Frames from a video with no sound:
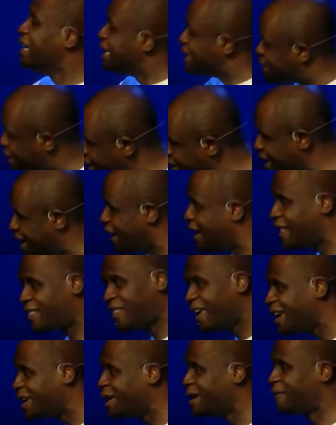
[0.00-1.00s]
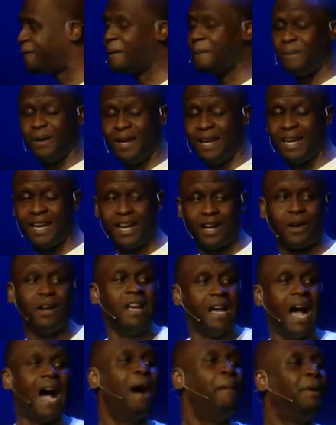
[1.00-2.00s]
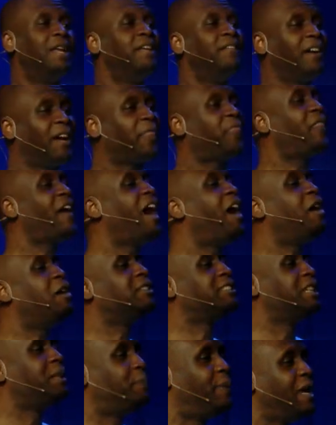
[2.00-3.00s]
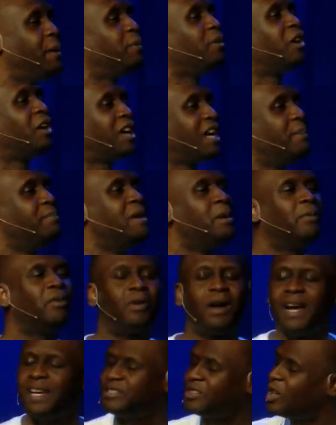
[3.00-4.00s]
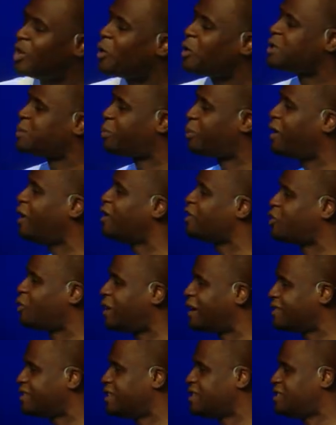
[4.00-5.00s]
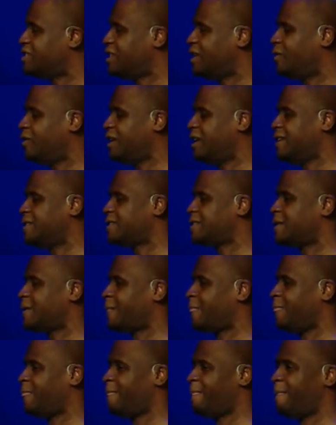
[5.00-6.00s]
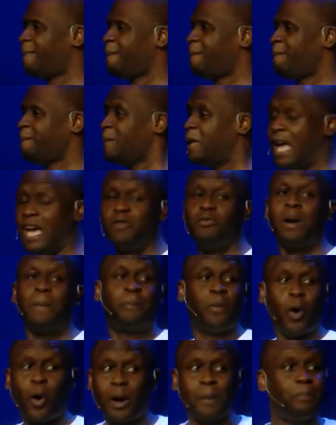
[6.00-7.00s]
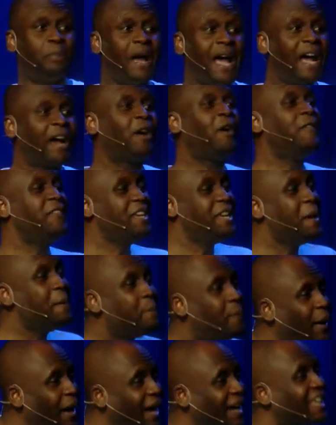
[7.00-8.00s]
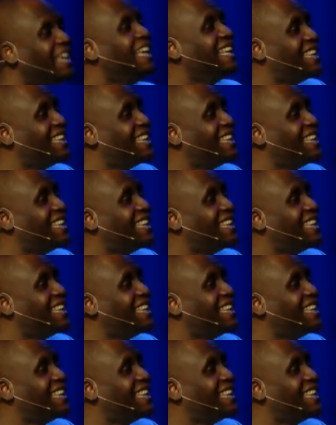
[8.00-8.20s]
today. Thank you for being here. I'm believing 1,000 people are going to memorize the Lord's Prayer throughout this series and report back on the impact